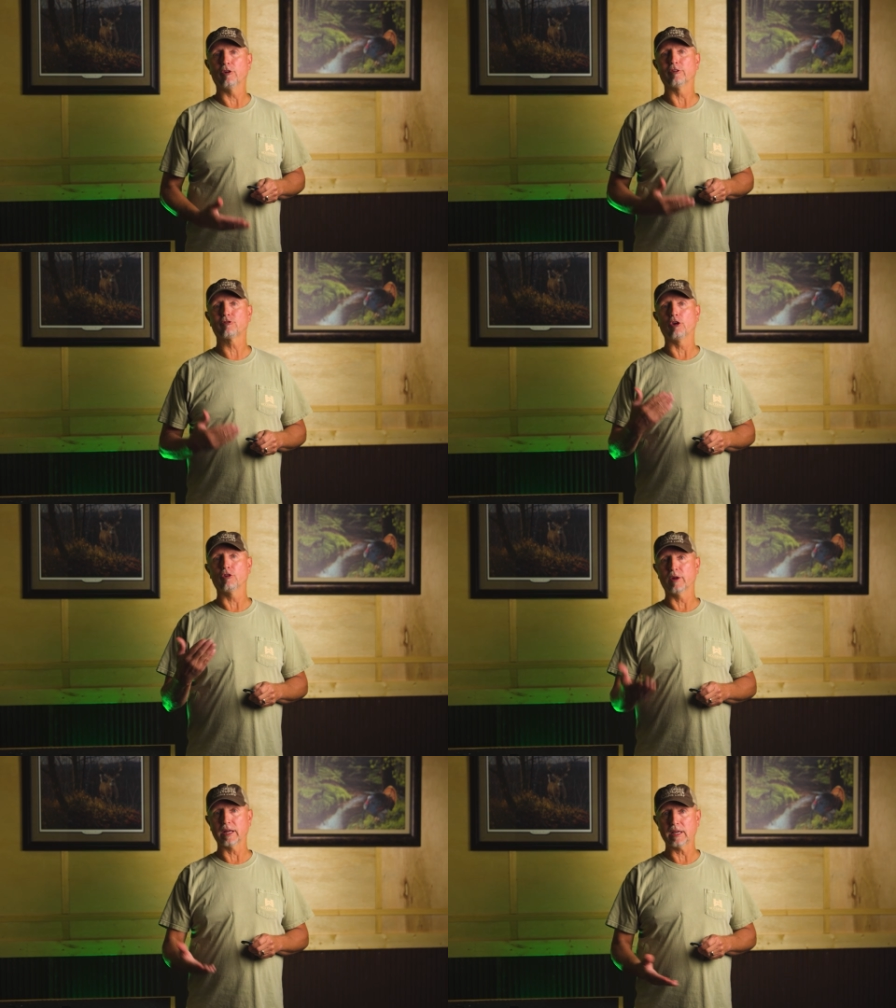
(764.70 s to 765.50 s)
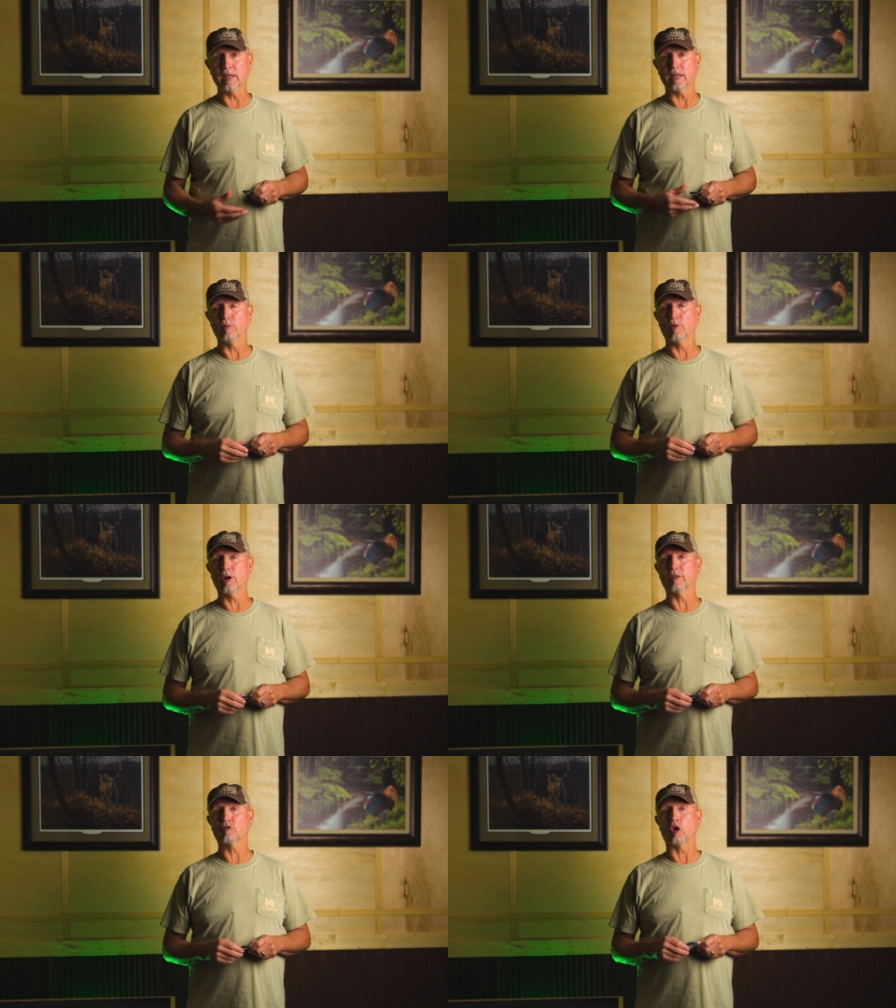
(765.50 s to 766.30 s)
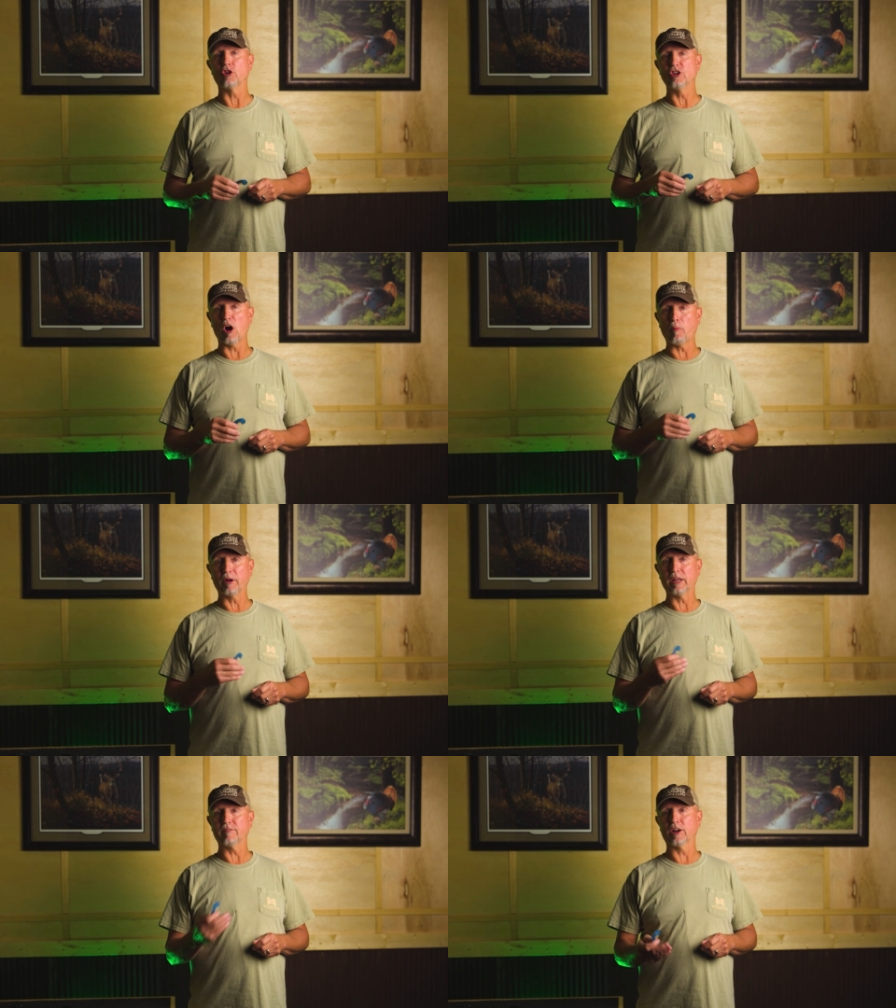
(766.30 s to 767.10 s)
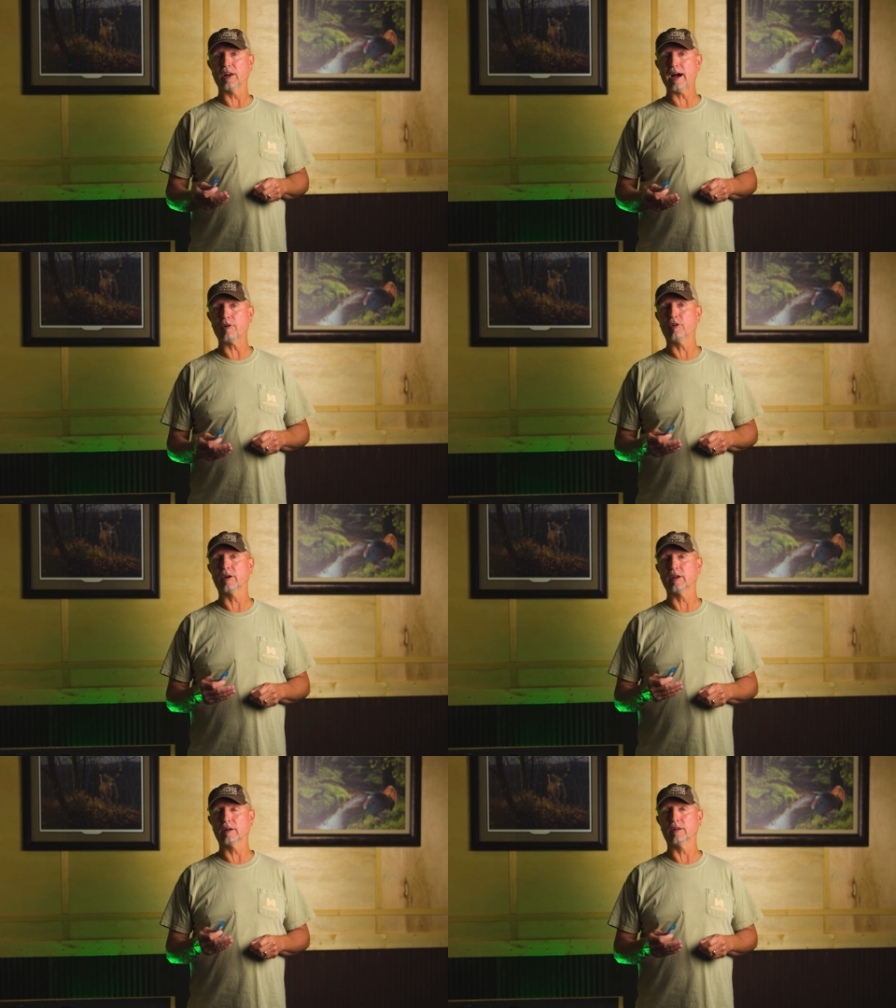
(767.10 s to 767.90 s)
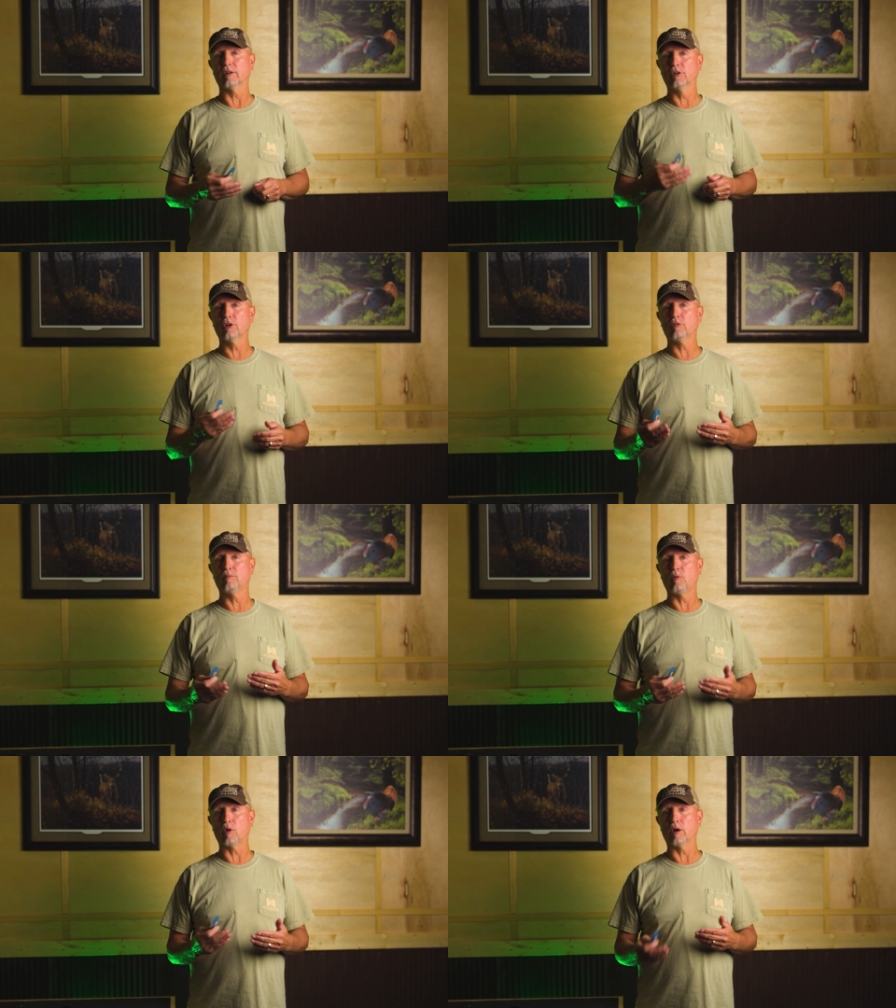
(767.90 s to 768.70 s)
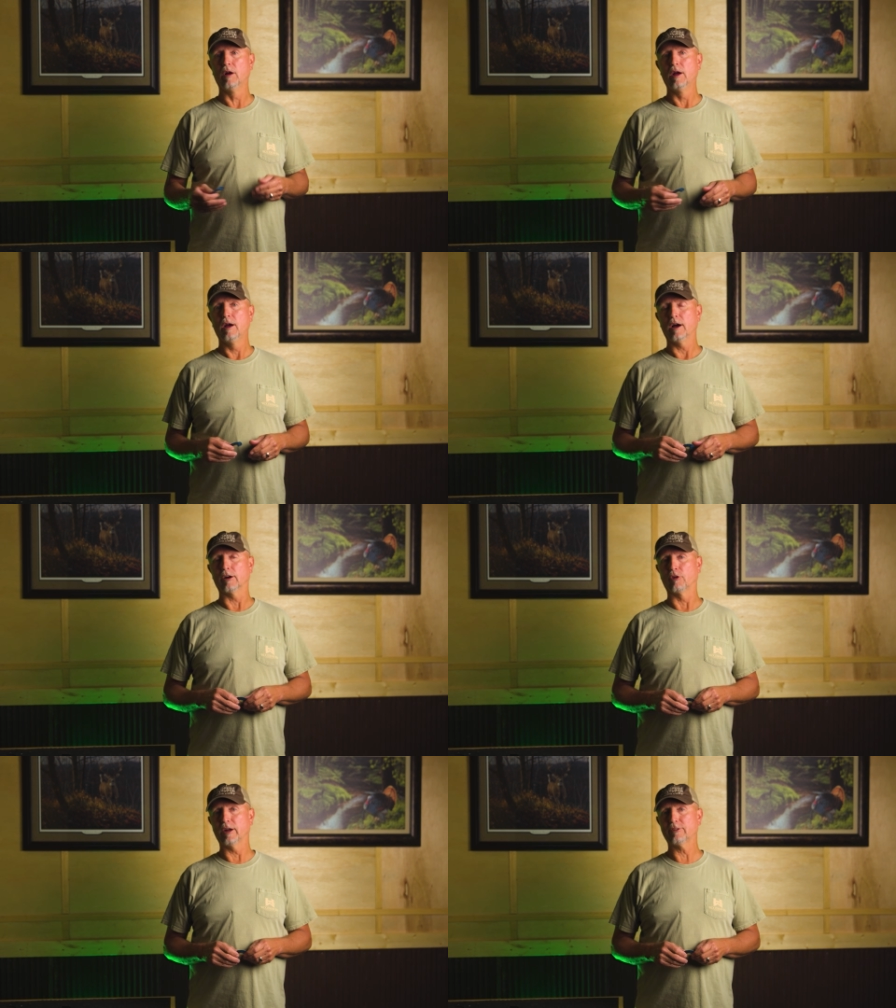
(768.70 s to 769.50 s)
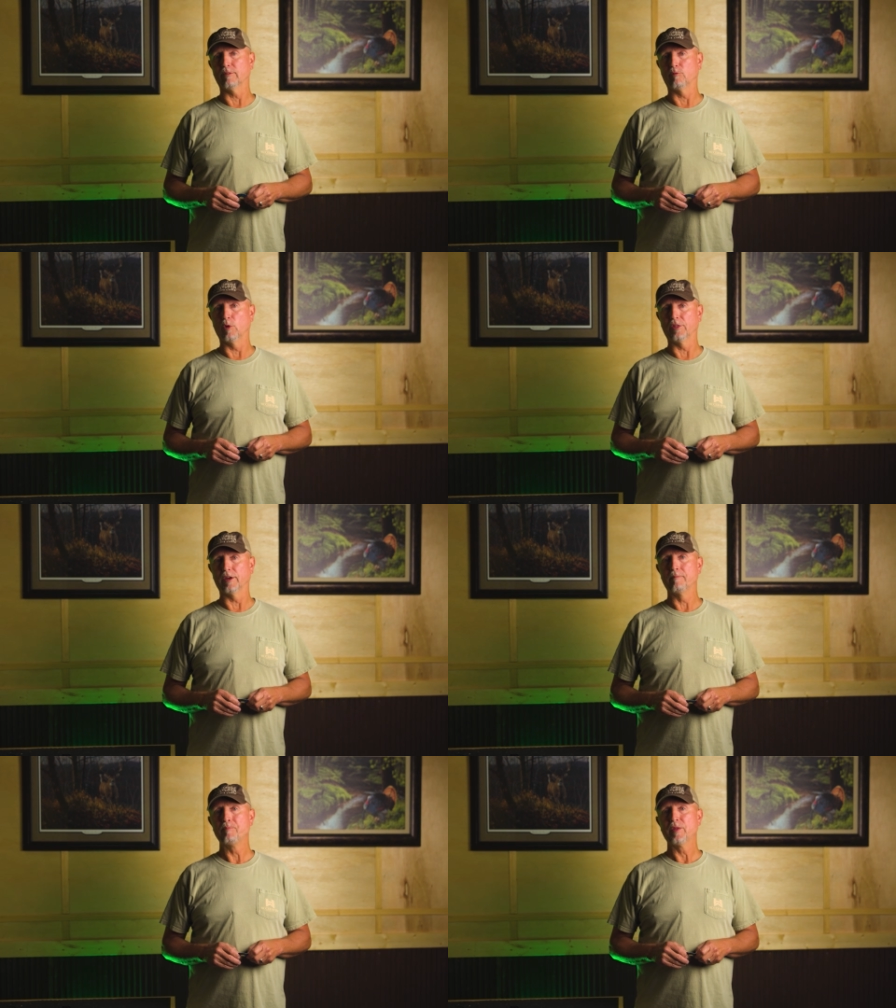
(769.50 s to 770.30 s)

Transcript: and start doing a KeeKee Run and start yelping even louder and getting a little more aggressive with it,